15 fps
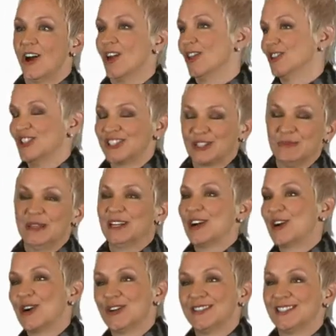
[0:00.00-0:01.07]
all just a bit
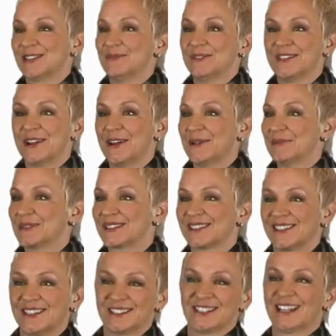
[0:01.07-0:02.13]
hard sometimes,
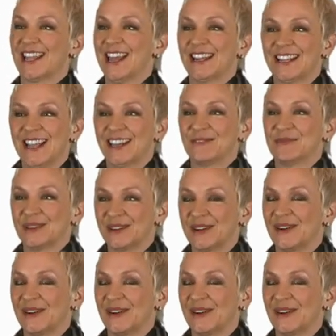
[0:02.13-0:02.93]
because it can get a bit